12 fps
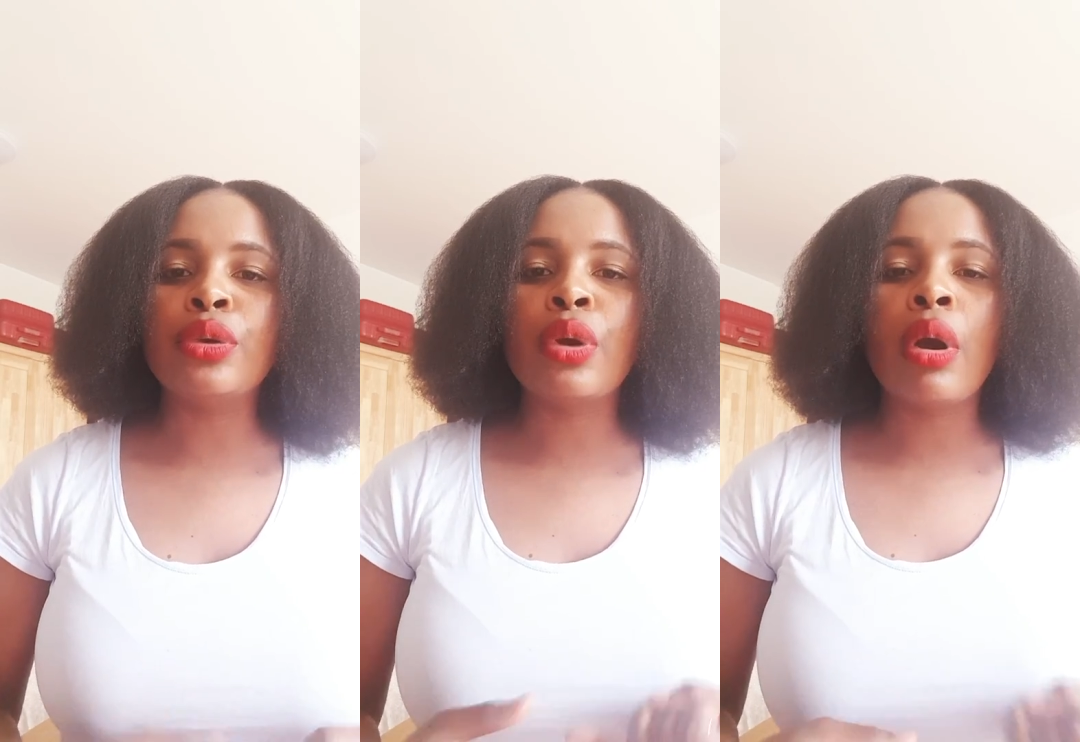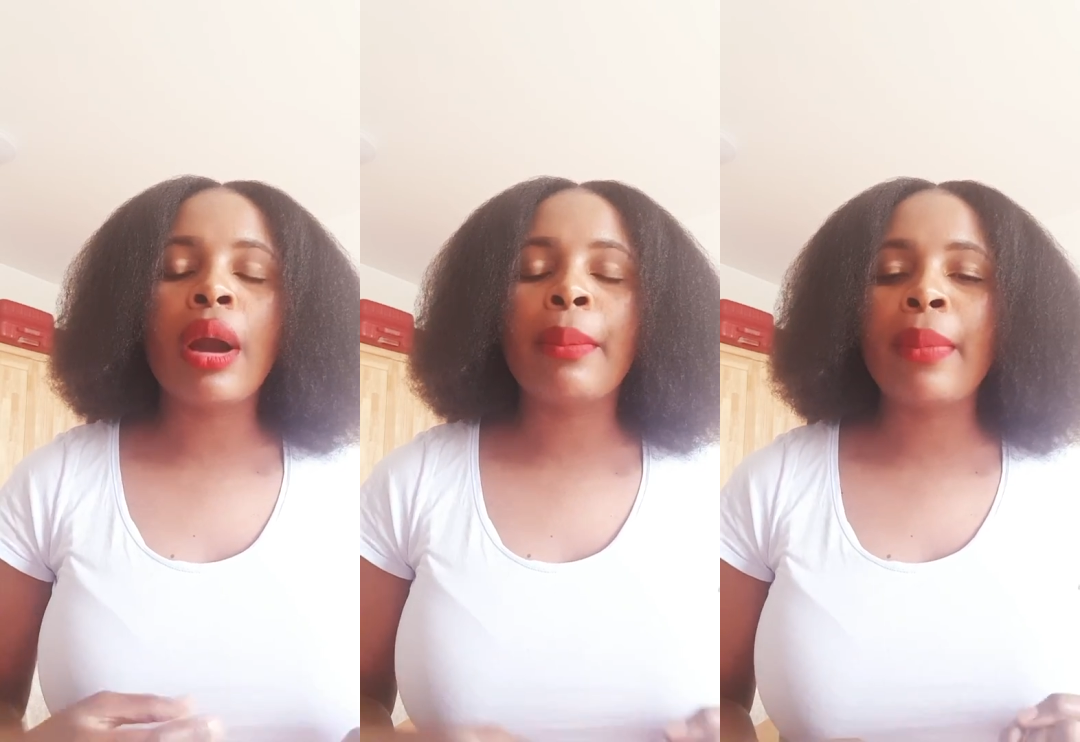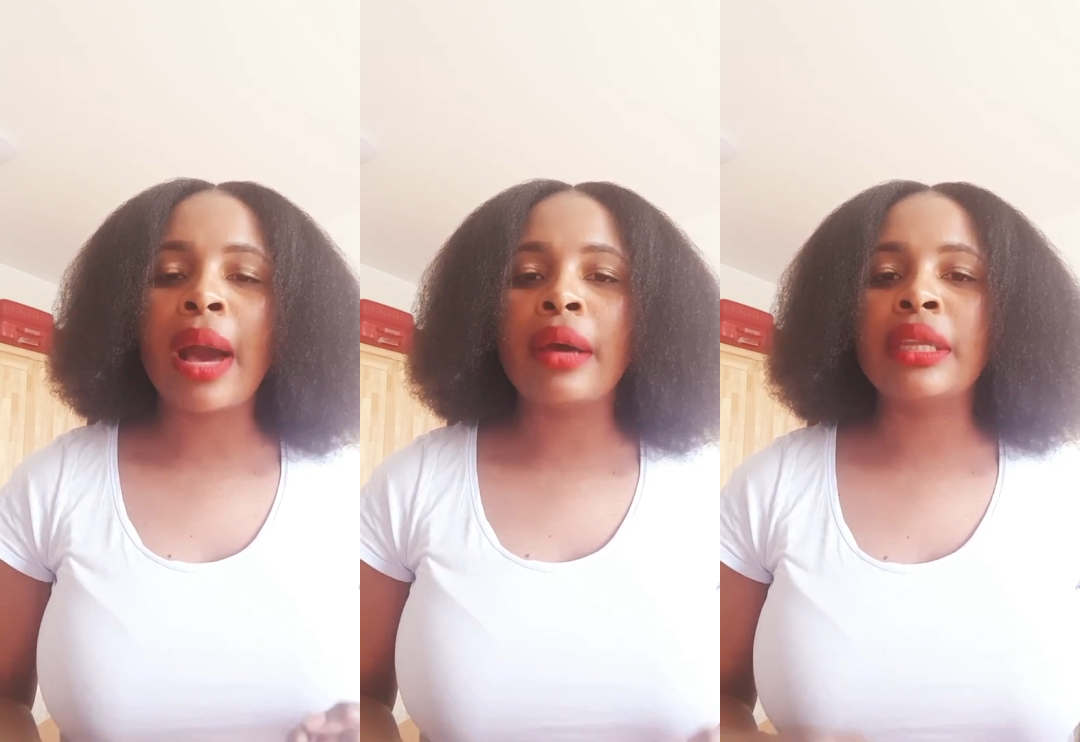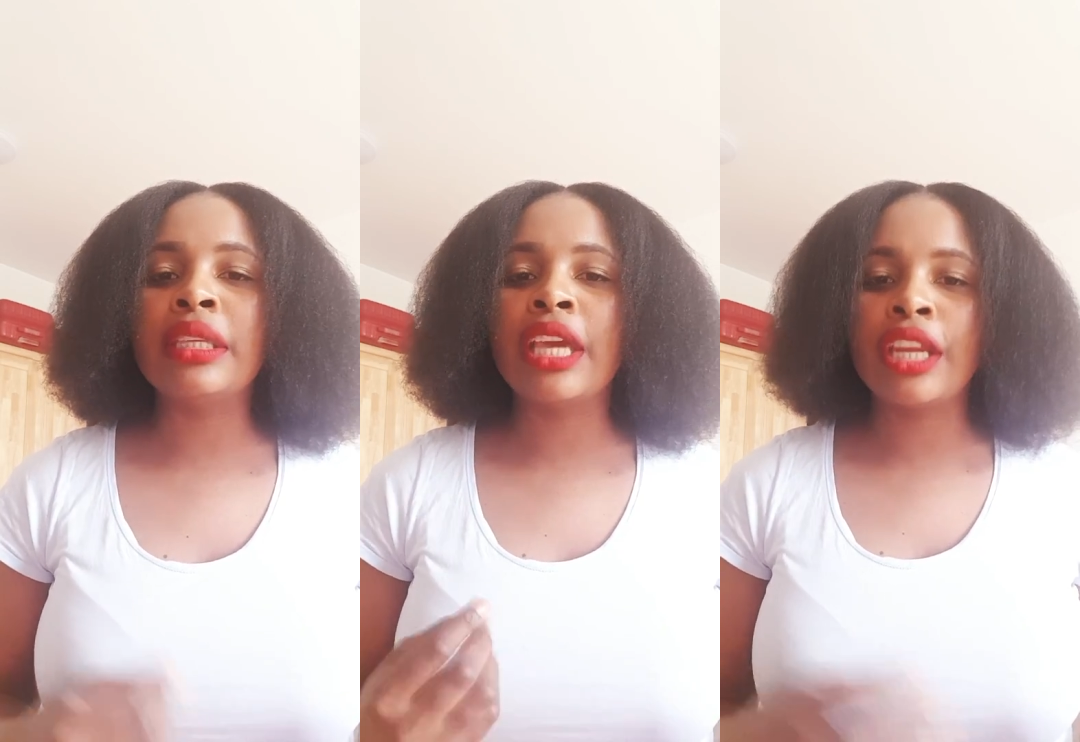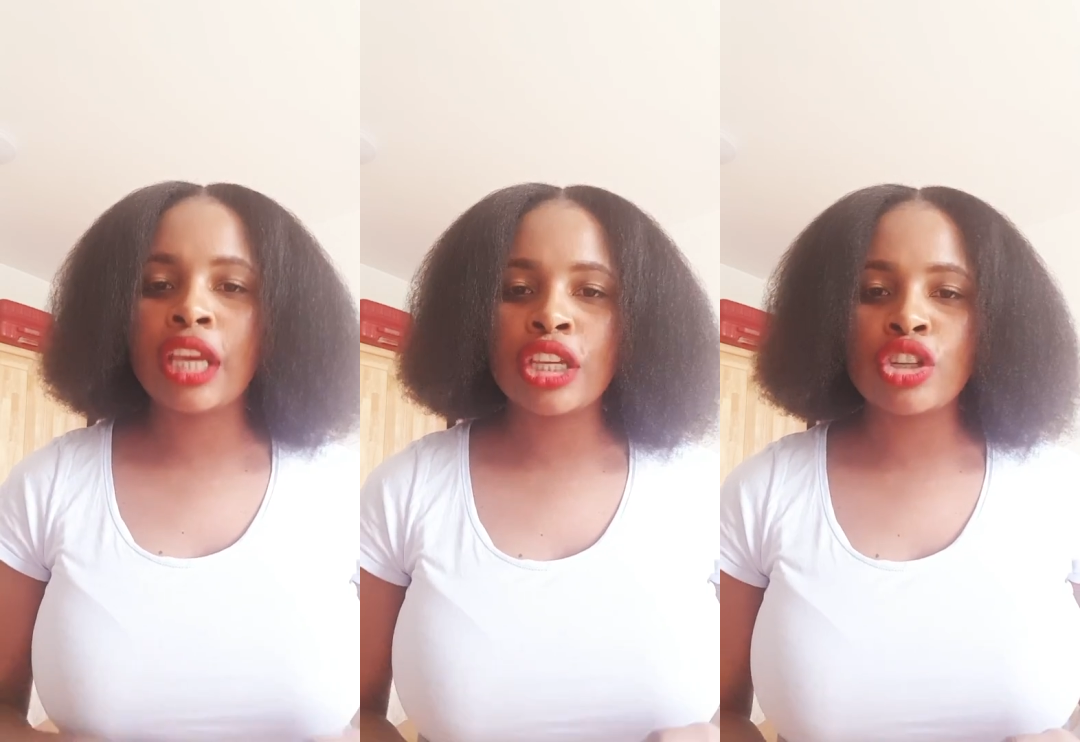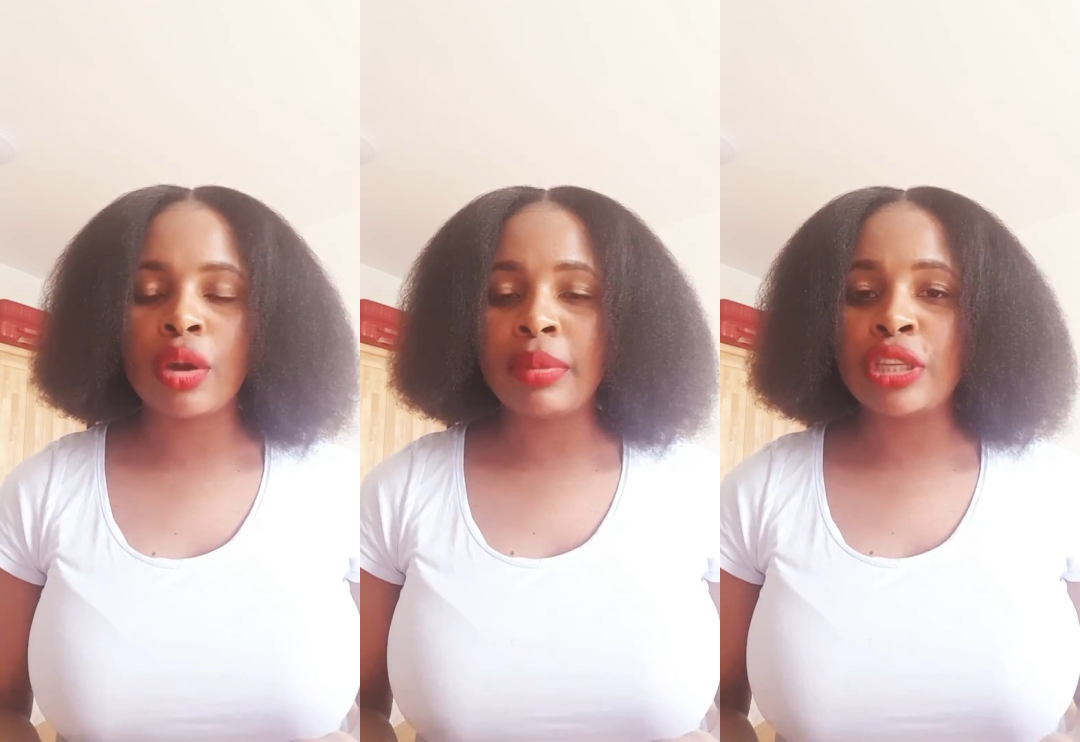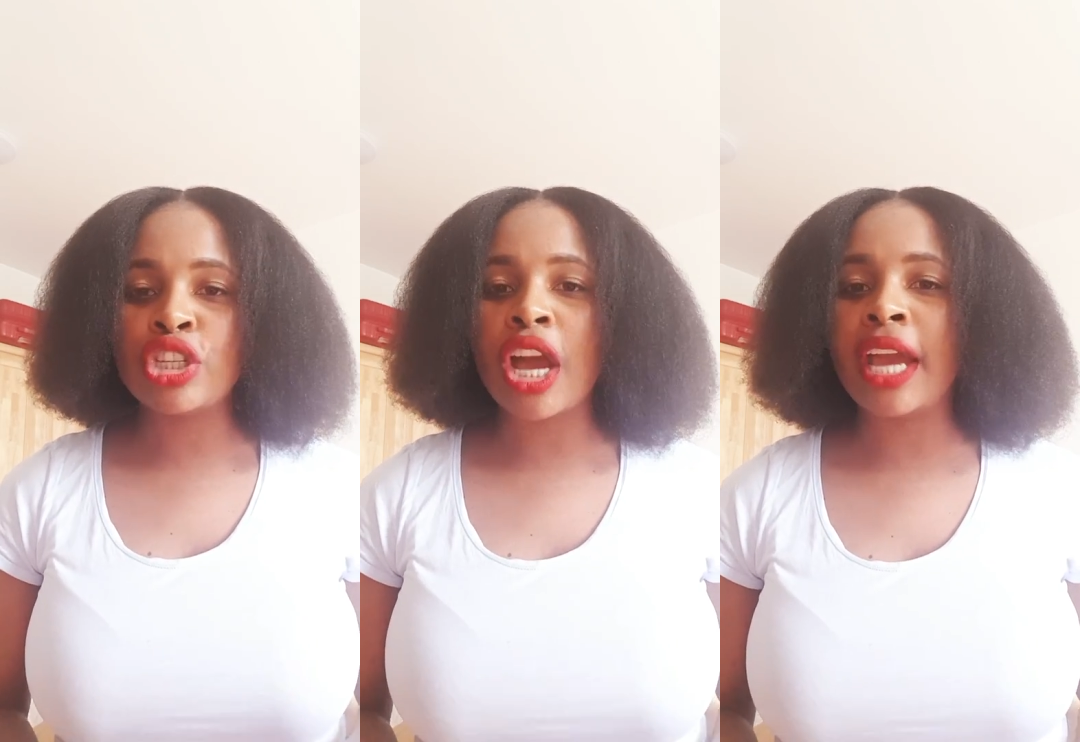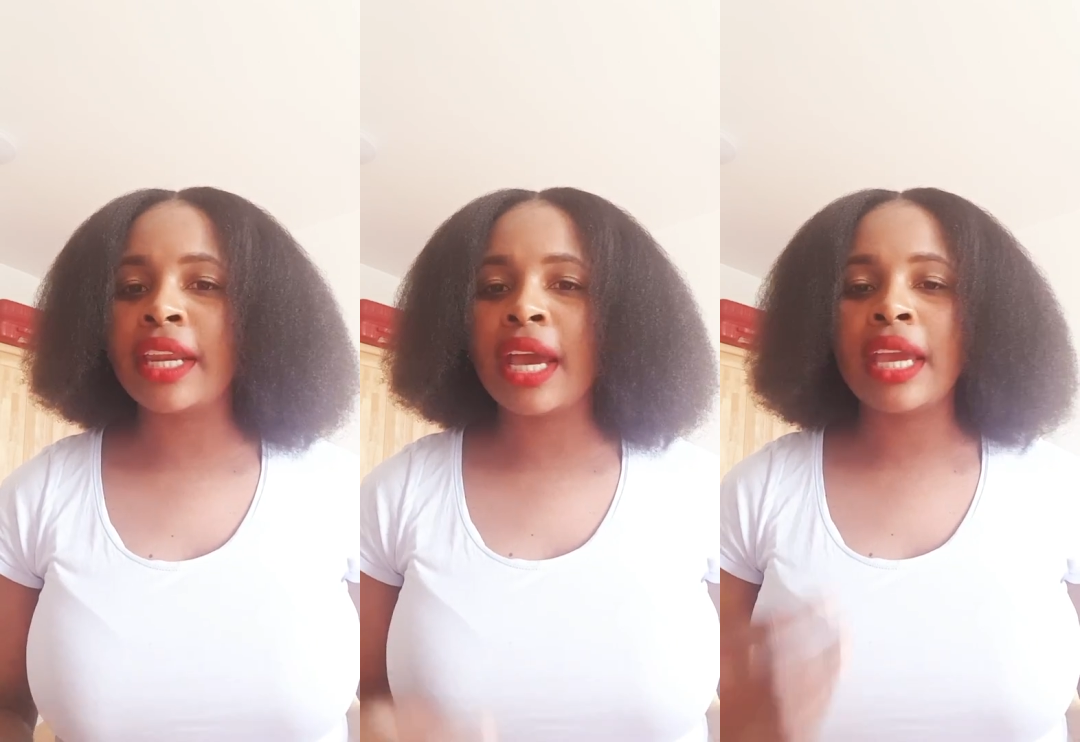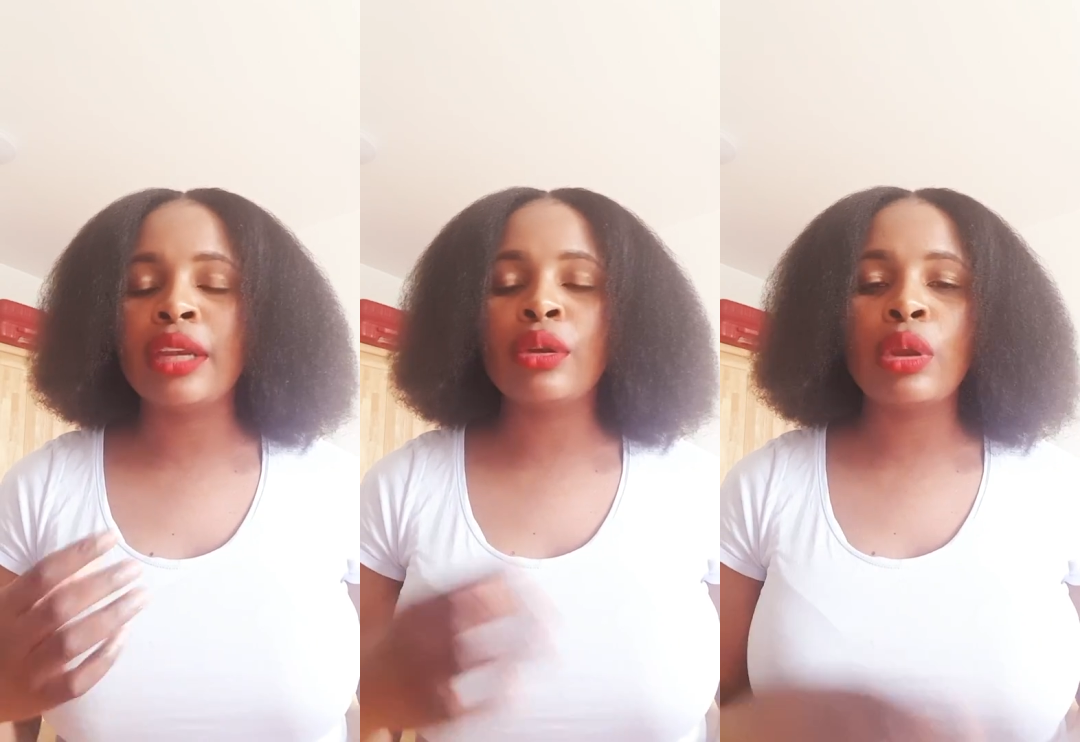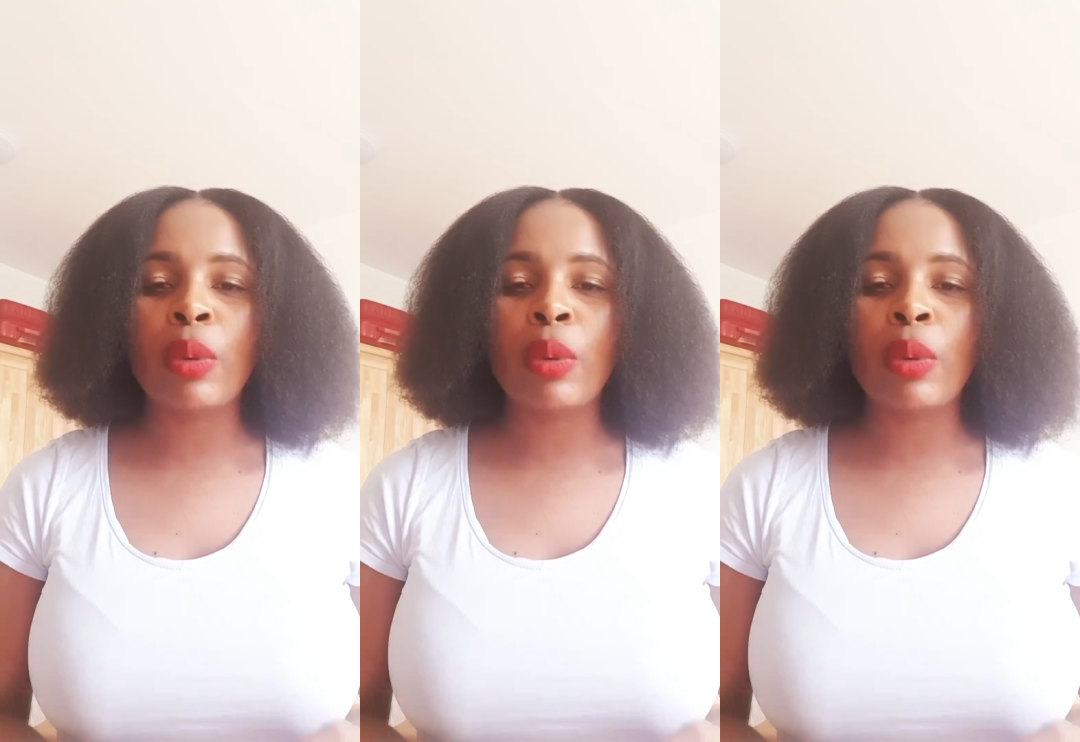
go about in getting a job in China and